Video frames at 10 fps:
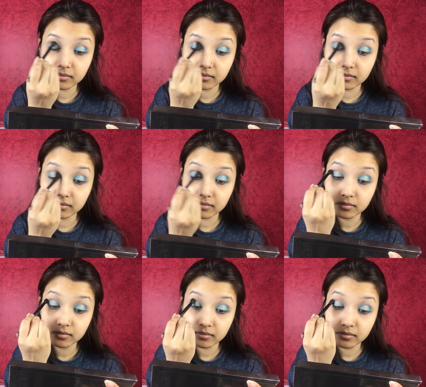
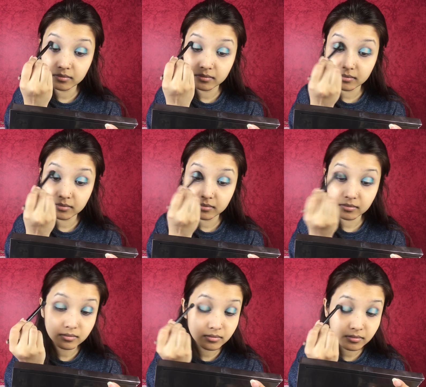
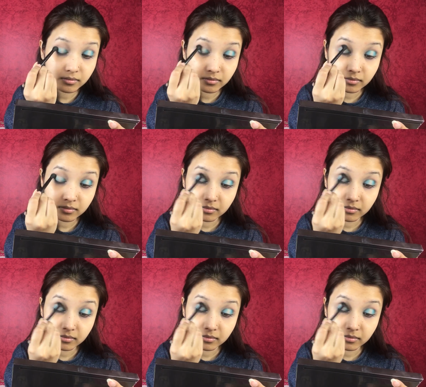Nobody speaks.